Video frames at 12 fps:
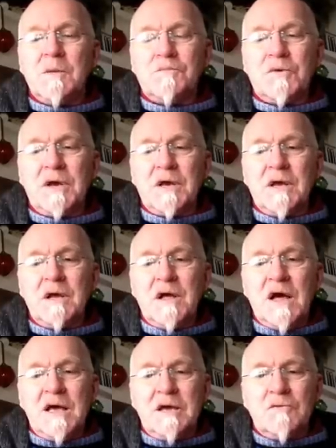bring
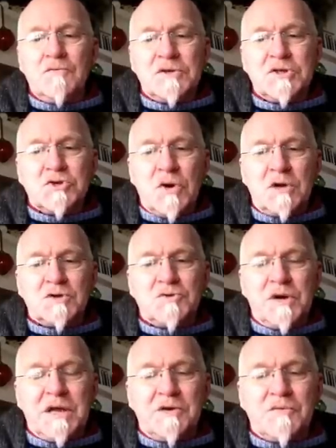a
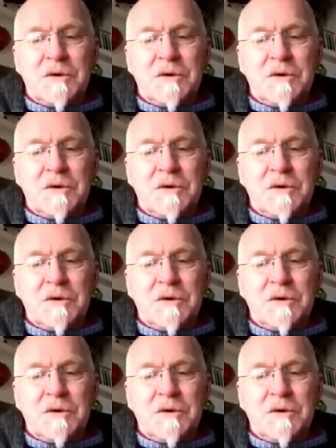restructuring and a